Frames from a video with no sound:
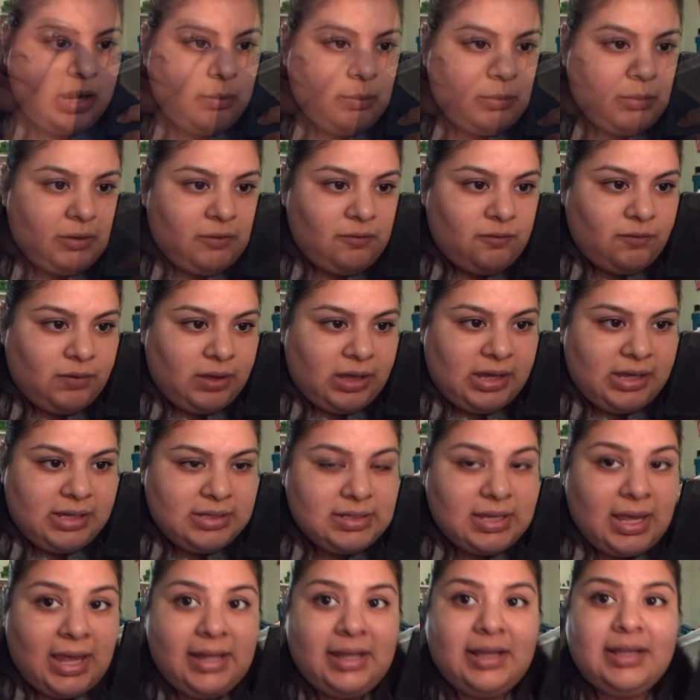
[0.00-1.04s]
at my face,
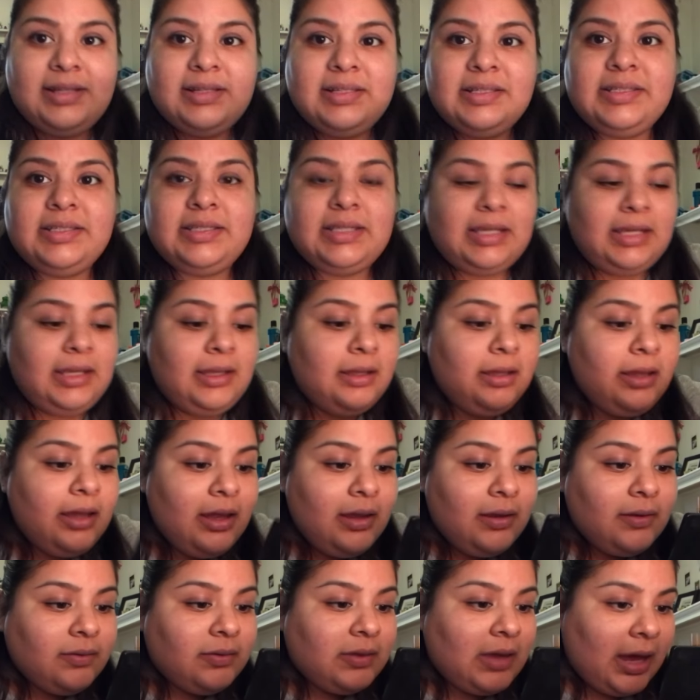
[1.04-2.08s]
I can see
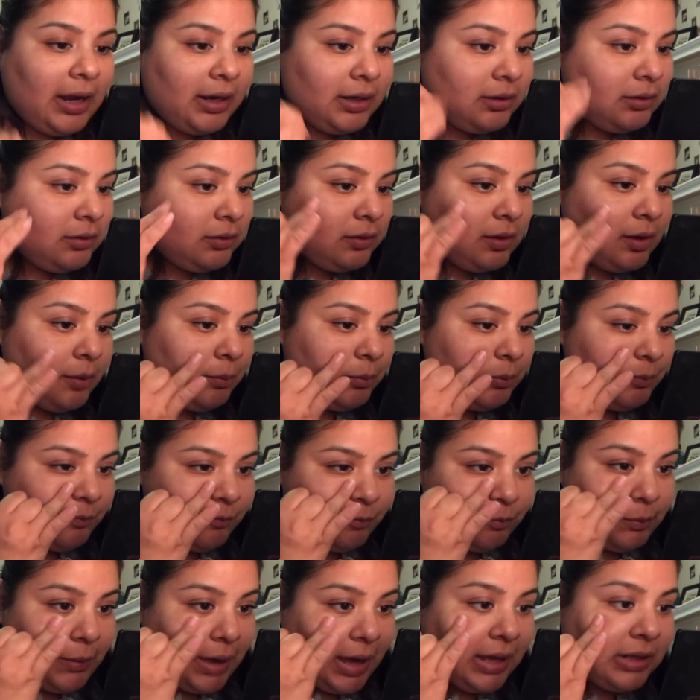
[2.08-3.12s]
that the
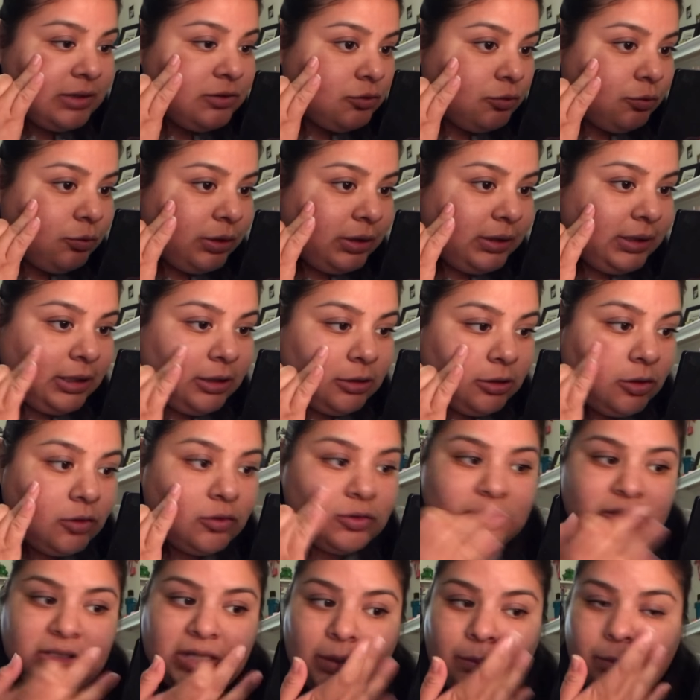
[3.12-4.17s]
mask really
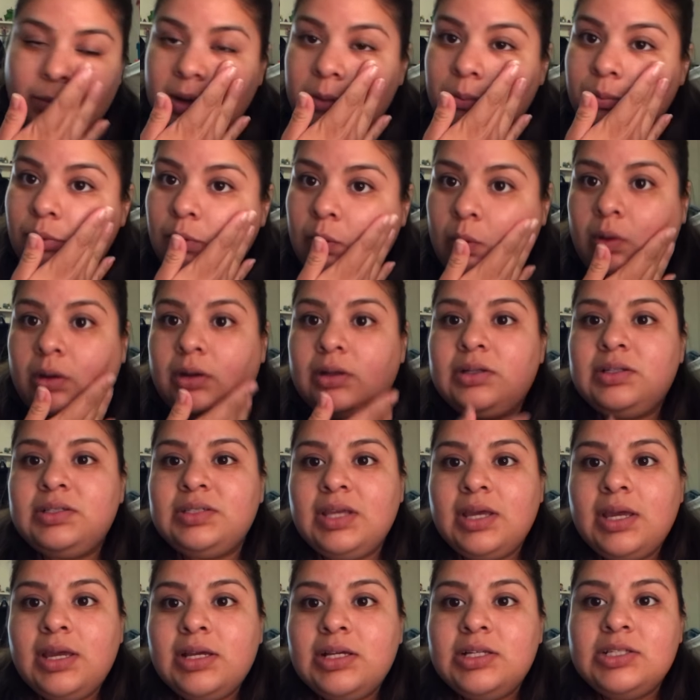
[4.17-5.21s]
closed up my pores.
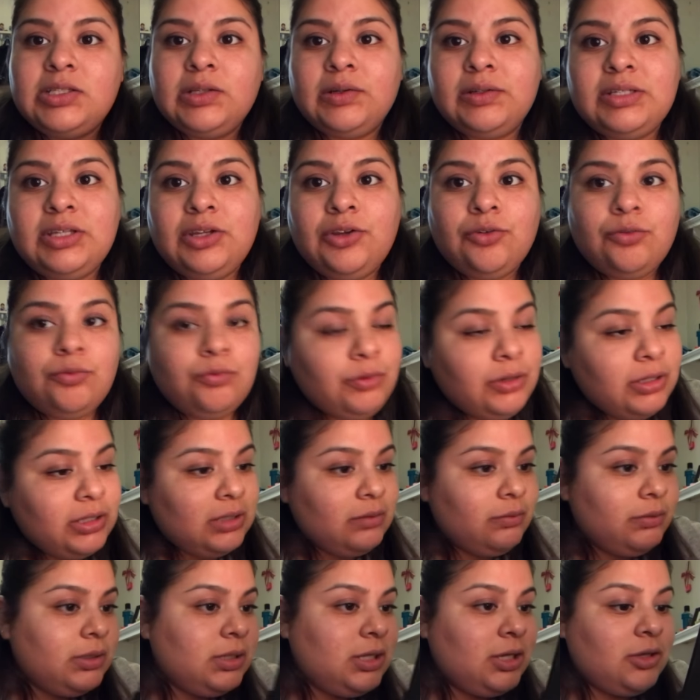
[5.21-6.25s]
So it did a really,
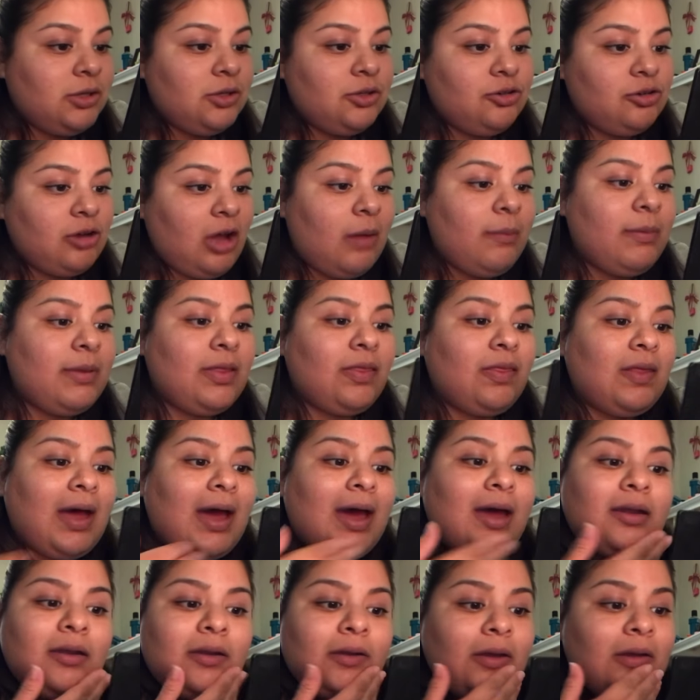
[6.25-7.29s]
really good job at
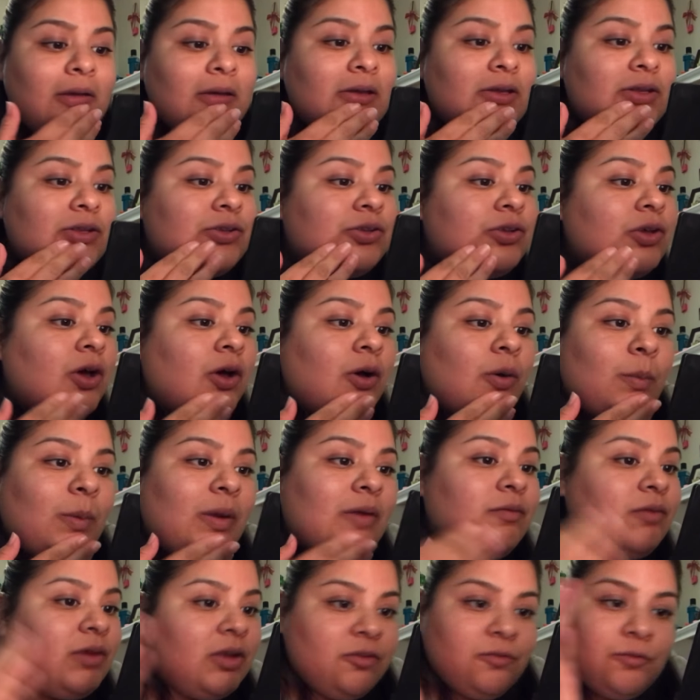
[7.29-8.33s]
that. So my
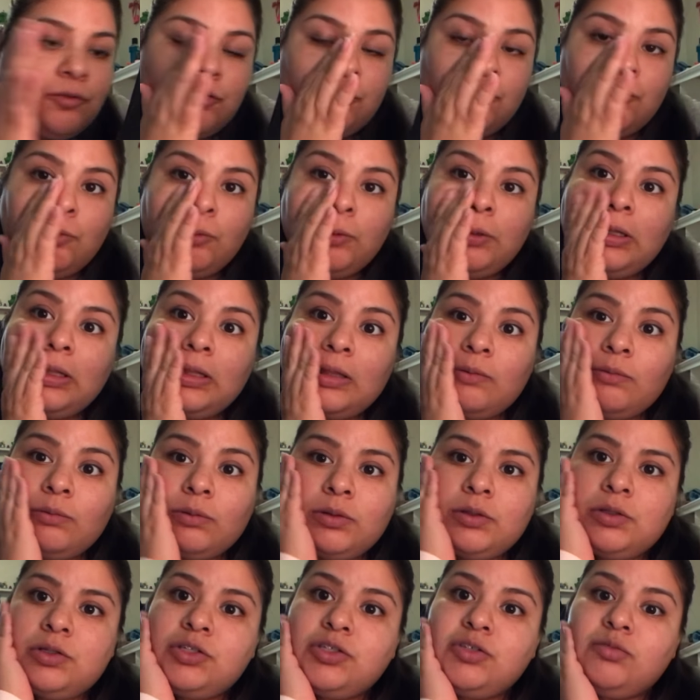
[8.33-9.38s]
face feels really,
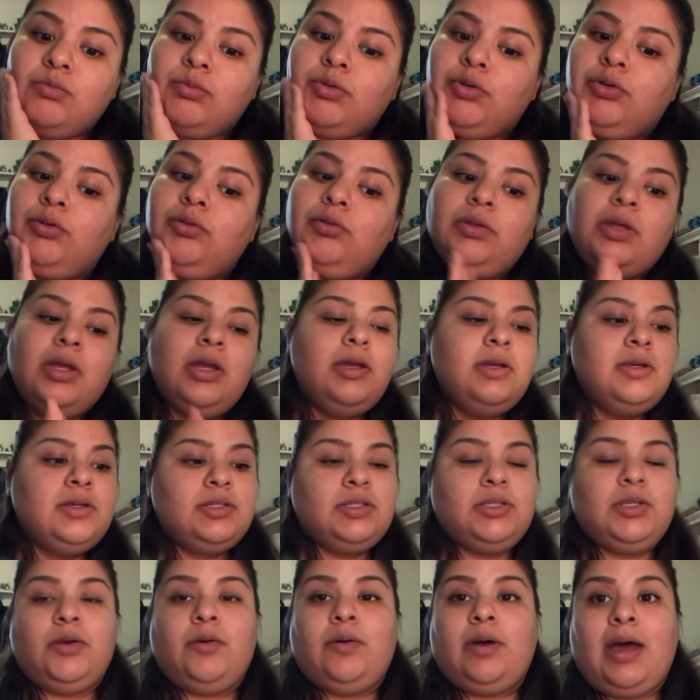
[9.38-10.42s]
really smooth.
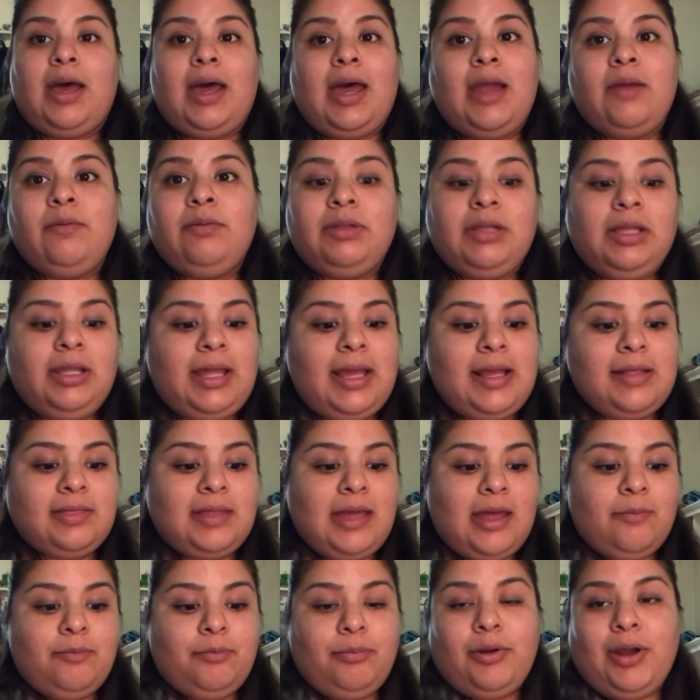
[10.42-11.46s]
So I really like
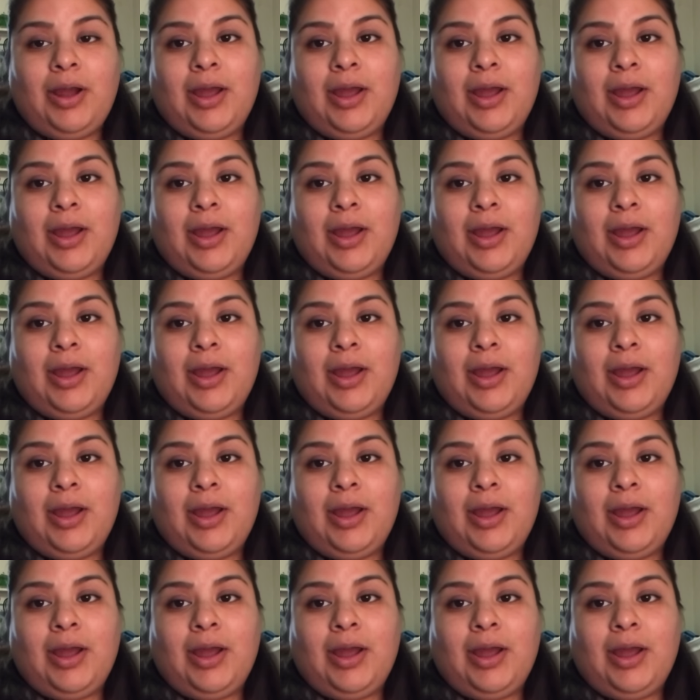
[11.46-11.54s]
that